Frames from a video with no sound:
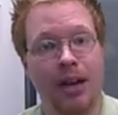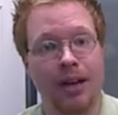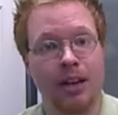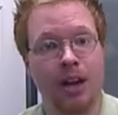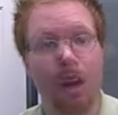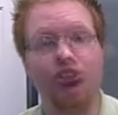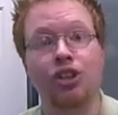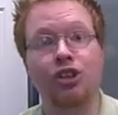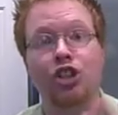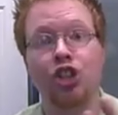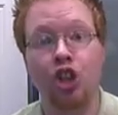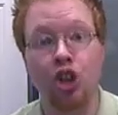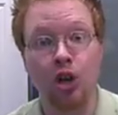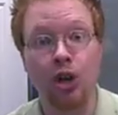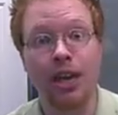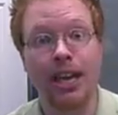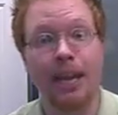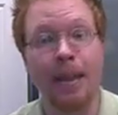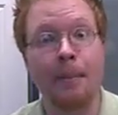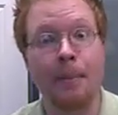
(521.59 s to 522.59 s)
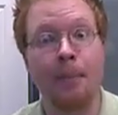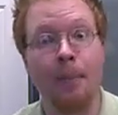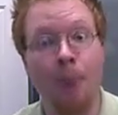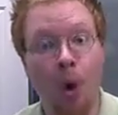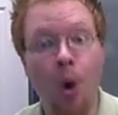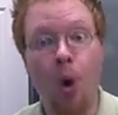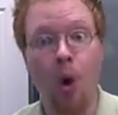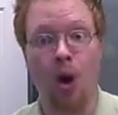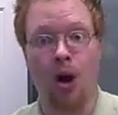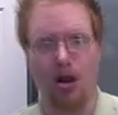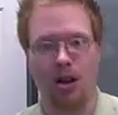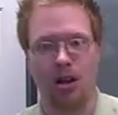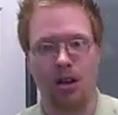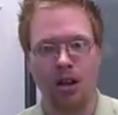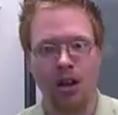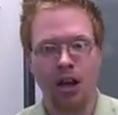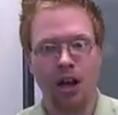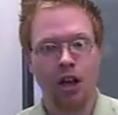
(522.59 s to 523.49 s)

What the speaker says: Now notice, you're getting more.